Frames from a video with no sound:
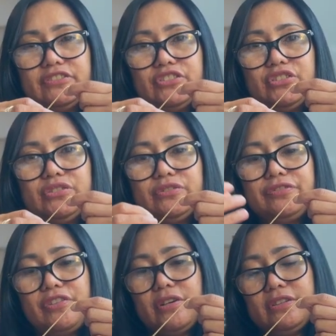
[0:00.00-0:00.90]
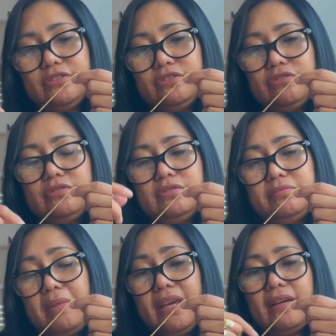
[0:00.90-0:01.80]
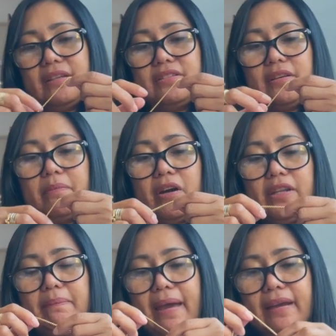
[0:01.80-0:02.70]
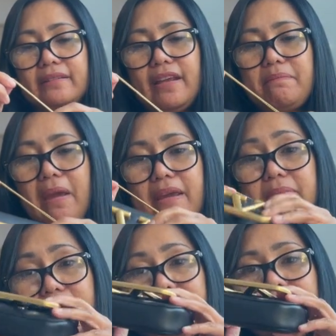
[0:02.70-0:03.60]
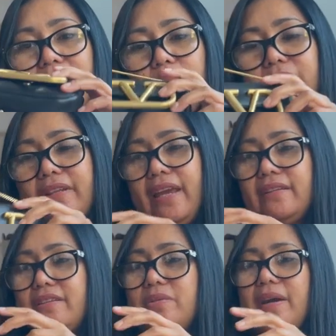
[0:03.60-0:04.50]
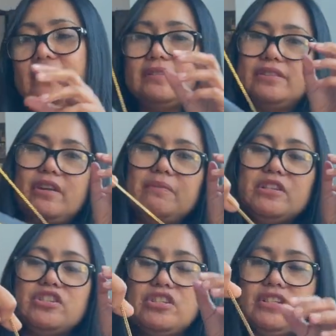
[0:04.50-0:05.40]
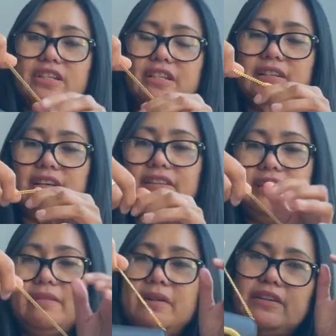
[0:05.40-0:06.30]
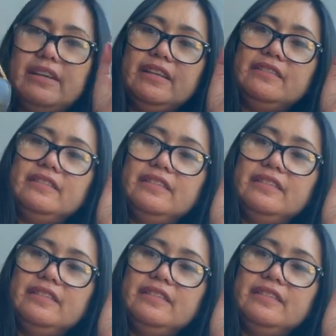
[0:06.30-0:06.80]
to for to make us a body bag then maybe I will take this one so I'm not sure I think about it